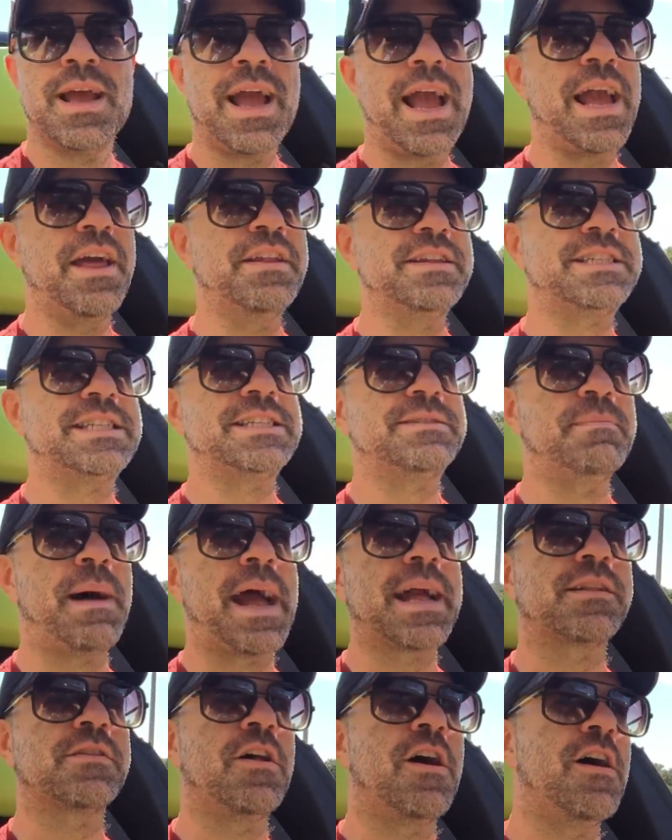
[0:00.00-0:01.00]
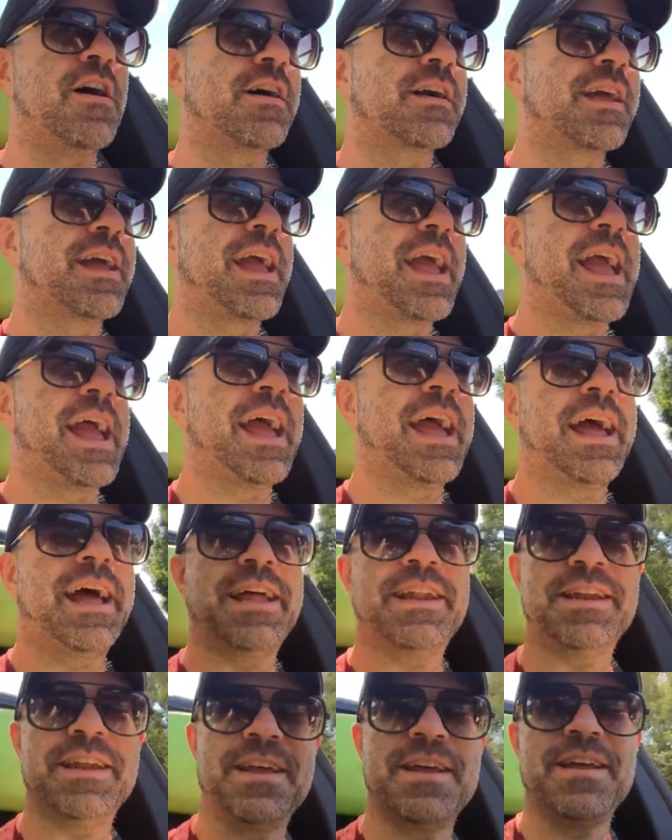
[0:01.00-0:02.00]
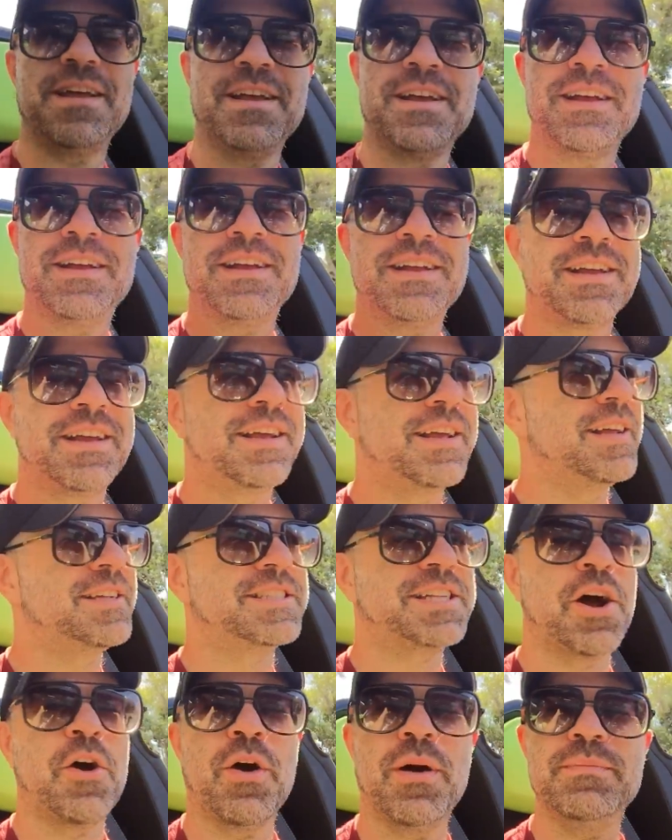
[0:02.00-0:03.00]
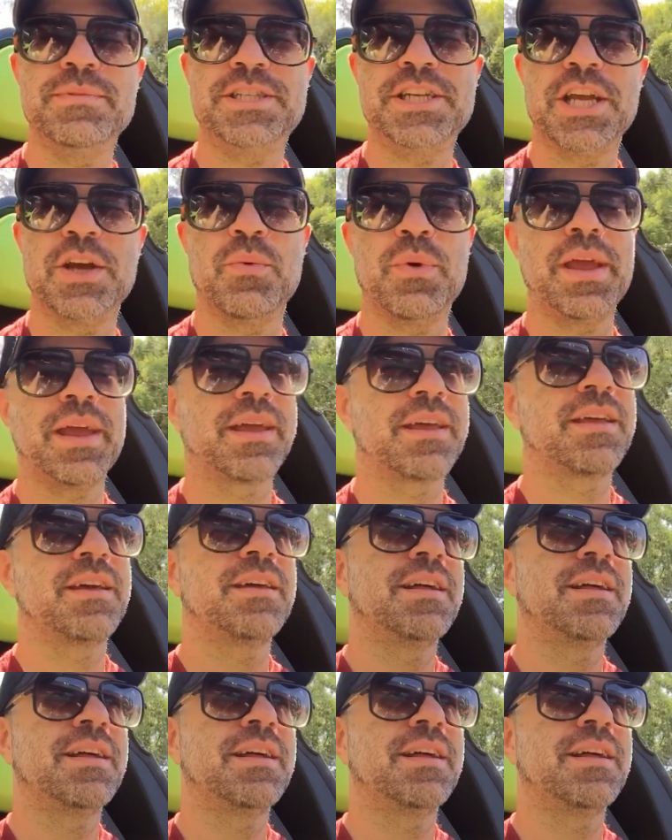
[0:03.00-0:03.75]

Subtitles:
Hey, this is Mike Long, and it's OMG week.